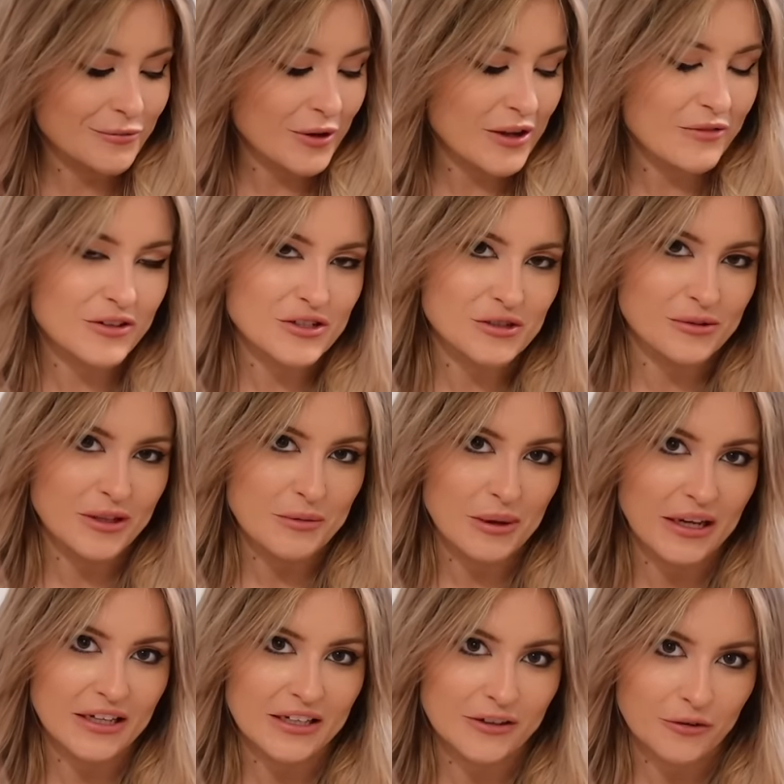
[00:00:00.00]
If I do any
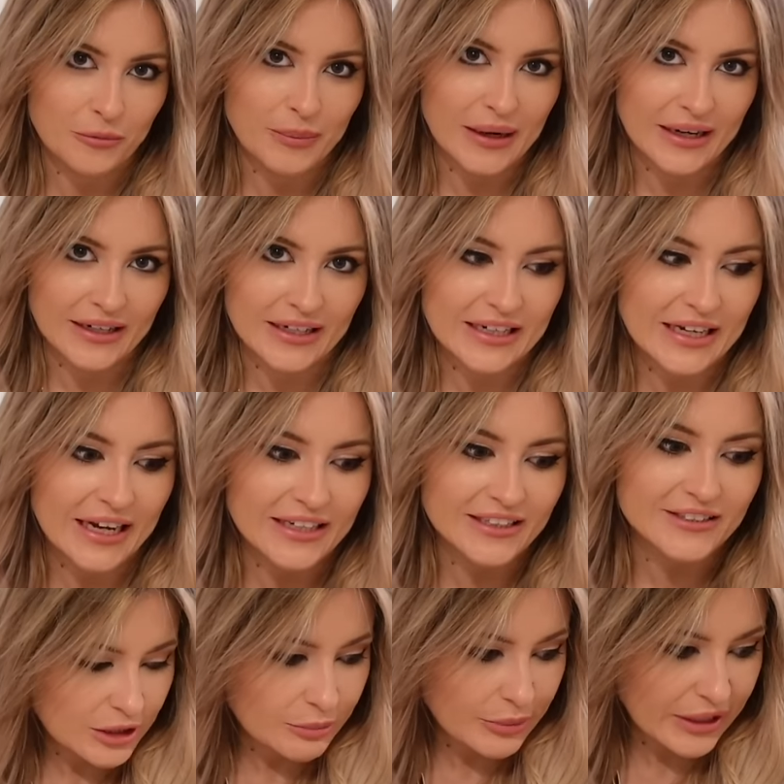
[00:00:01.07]
baking or buy any
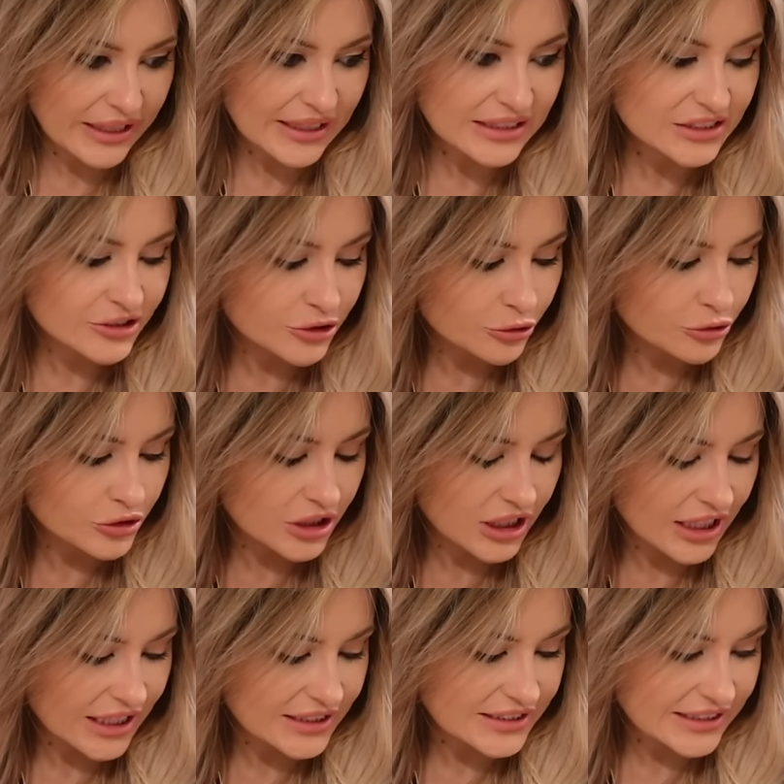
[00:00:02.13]
cake. The biggest order
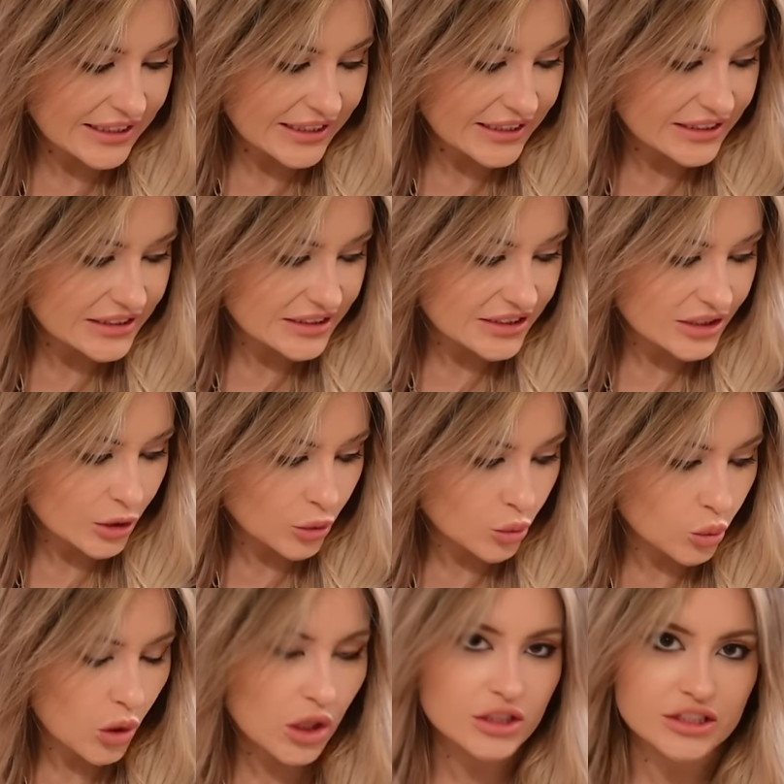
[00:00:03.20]
that I did
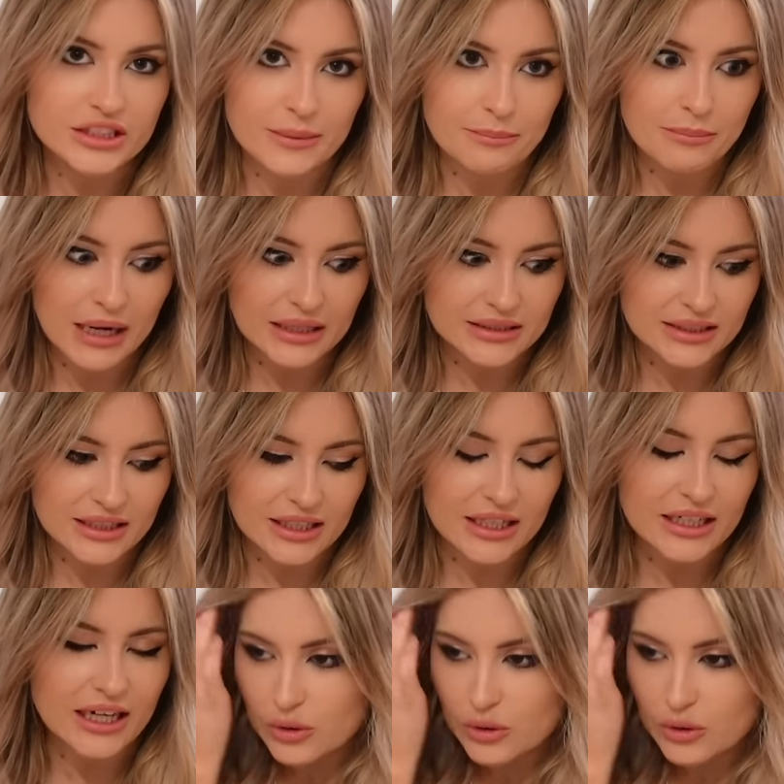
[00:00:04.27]
was Matalan.